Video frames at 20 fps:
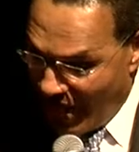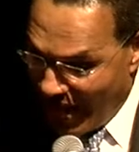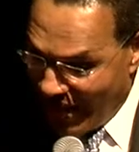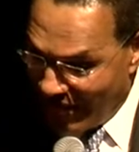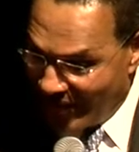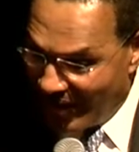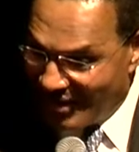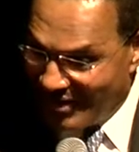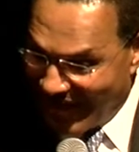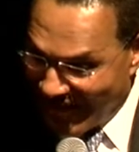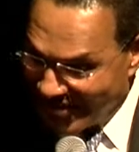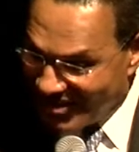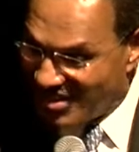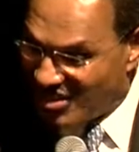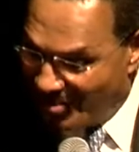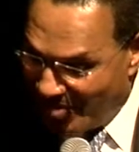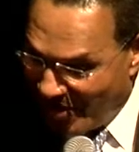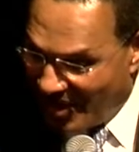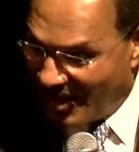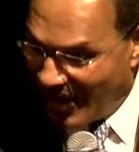I think that
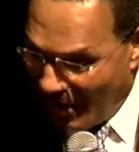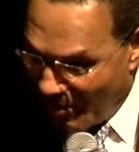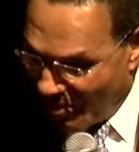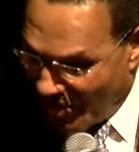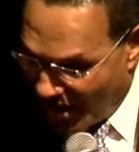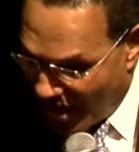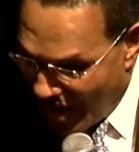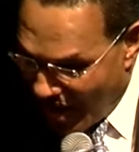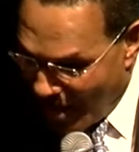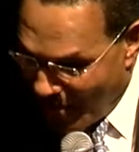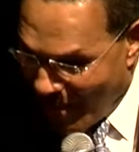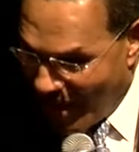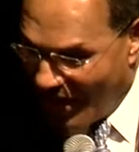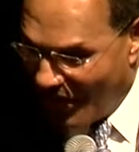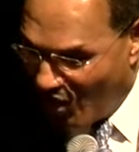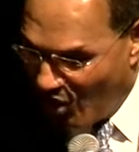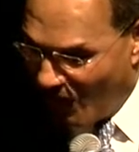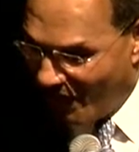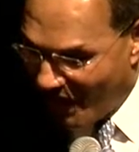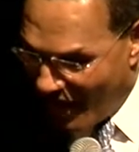should be the name of the game. How
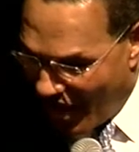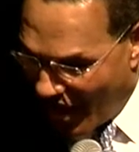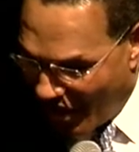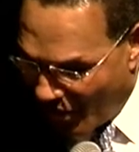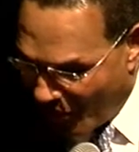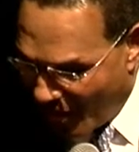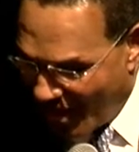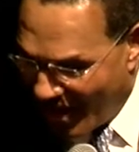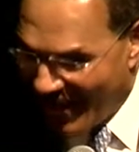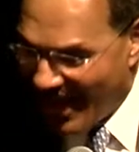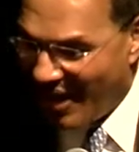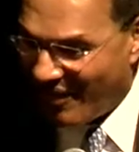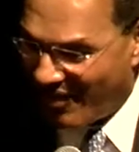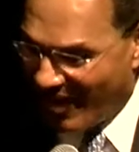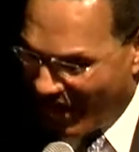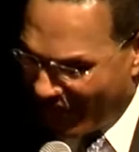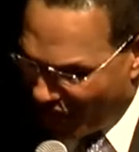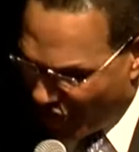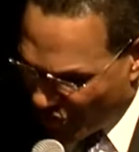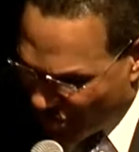do you evaluate and have
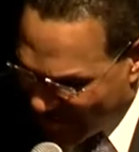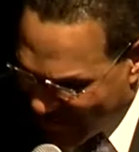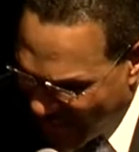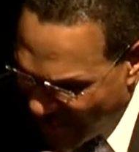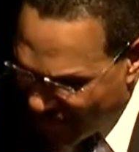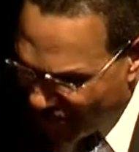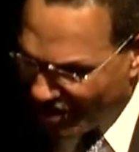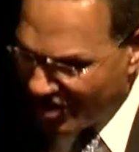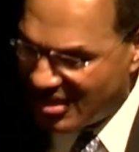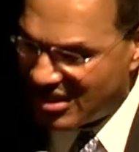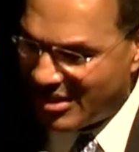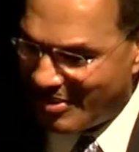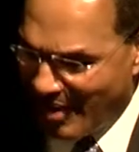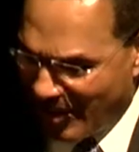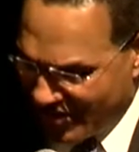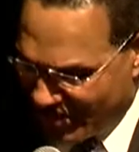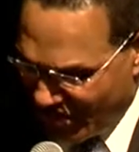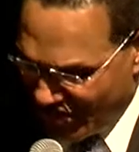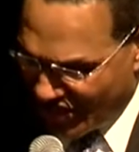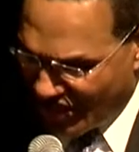conversations
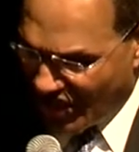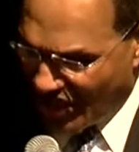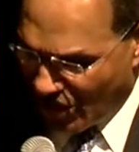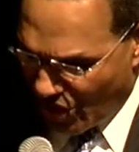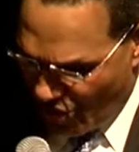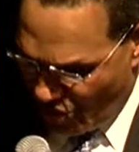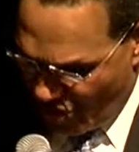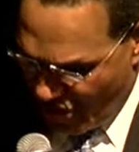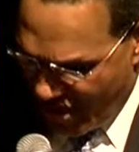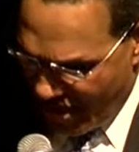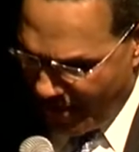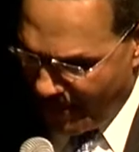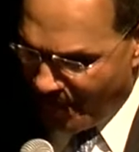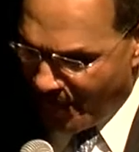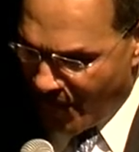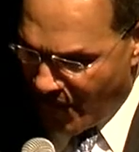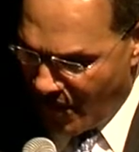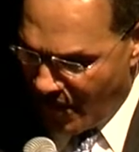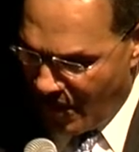about teaching and learning?